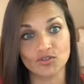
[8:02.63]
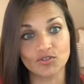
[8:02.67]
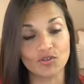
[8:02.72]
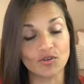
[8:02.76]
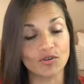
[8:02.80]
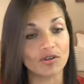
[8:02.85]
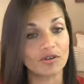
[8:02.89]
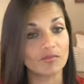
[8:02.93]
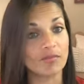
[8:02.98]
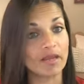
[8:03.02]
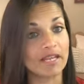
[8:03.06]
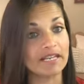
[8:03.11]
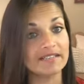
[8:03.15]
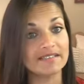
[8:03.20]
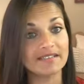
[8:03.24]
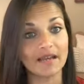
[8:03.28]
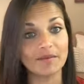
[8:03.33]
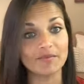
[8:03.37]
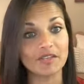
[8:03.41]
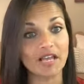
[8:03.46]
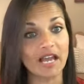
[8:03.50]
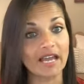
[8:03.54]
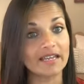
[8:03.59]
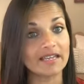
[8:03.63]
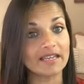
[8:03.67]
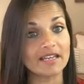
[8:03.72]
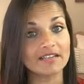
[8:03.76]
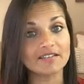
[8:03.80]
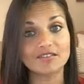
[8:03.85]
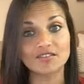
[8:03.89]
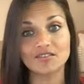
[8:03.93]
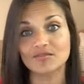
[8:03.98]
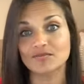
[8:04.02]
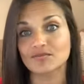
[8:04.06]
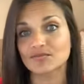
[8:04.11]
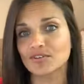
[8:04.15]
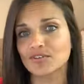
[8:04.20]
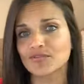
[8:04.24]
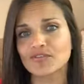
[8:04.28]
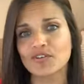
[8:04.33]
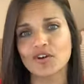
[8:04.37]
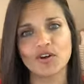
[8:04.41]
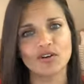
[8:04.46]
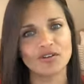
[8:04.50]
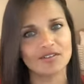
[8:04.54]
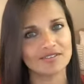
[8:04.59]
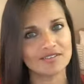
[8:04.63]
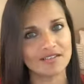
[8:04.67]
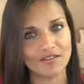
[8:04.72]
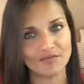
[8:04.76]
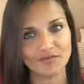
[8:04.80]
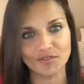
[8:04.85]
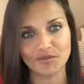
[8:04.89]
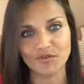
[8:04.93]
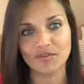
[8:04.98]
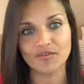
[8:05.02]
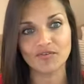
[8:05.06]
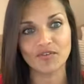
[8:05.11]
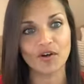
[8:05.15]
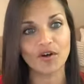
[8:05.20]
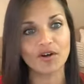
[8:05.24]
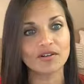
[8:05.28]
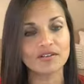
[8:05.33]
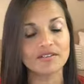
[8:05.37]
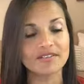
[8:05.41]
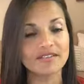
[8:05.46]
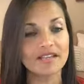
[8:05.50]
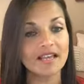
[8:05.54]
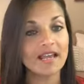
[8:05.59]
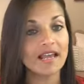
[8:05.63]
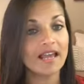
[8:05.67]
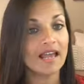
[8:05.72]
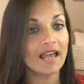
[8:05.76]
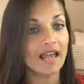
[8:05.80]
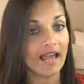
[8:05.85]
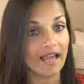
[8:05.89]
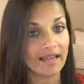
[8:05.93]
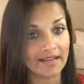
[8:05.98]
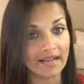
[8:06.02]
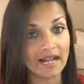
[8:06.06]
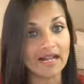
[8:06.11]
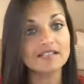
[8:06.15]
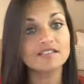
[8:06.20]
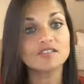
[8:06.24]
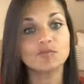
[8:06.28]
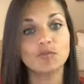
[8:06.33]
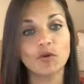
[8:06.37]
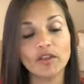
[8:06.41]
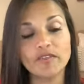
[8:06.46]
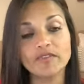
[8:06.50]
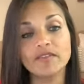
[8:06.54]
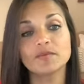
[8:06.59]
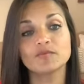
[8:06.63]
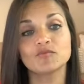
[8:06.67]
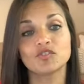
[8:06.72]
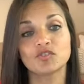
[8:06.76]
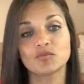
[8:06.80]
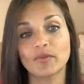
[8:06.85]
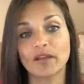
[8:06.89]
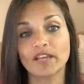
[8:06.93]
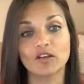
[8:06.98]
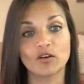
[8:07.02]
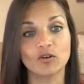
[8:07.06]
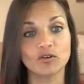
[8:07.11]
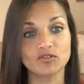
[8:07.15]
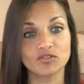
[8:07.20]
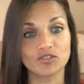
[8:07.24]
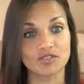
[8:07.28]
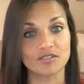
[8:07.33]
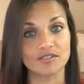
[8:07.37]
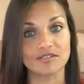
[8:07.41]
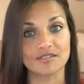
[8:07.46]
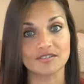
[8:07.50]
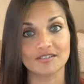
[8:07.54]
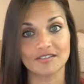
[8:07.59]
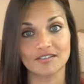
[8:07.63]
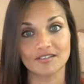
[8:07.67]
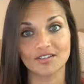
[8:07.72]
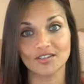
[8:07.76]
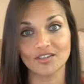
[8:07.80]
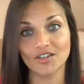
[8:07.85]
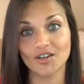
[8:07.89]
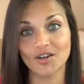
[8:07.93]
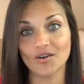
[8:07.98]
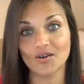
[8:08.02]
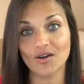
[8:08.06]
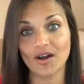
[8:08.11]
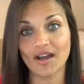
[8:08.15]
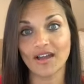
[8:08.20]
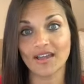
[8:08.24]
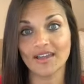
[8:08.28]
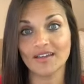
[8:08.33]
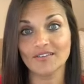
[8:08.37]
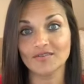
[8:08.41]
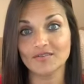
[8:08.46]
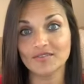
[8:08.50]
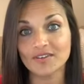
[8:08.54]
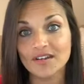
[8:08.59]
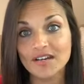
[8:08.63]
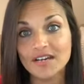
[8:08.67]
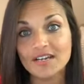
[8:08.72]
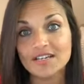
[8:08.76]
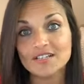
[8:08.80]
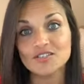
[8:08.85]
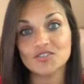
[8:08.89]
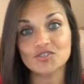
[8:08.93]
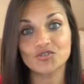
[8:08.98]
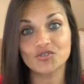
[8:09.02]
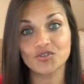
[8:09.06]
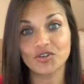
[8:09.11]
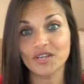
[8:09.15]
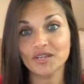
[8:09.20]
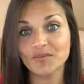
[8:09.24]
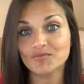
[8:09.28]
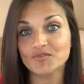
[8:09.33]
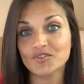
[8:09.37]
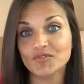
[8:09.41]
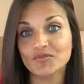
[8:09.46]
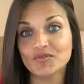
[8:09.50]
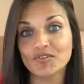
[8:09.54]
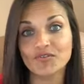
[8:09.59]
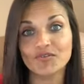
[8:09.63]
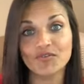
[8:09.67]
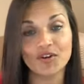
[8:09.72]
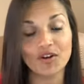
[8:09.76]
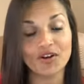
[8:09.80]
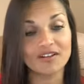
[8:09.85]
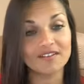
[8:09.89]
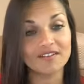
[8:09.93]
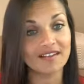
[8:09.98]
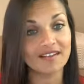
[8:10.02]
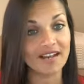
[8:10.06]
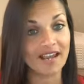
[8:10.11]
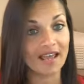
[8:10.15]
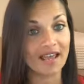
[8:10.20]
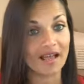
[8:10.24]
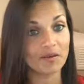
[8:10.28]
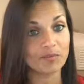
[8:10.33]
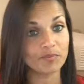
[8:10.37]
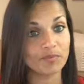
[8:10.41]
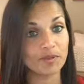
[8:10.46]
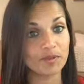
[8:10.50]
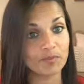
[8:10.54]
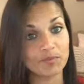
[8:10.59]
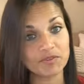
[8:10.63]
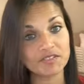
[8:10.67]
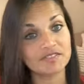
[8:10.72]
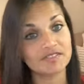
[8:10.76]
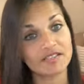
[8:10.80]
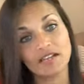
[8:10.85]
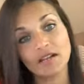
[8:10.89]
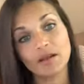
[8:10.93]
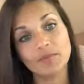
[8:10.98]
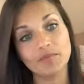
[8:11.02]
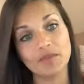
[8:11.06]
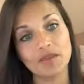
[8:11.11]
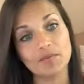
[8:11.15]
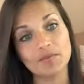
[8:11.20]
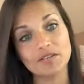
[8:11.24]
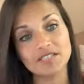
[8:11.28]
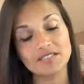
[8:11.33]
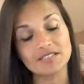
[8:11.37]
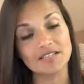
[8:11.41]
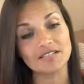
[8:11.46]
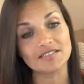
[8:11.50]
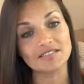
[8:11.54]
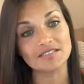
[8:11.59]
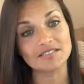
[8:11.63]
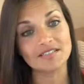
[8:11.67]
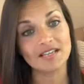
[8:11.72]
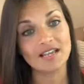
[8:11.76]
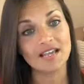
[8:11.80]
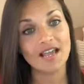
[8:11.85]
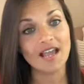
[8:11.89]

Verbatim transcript: So many times I get referrals after referrals and I'll spread them to my coaches you know, I have streams of referrals and I help people set up their business.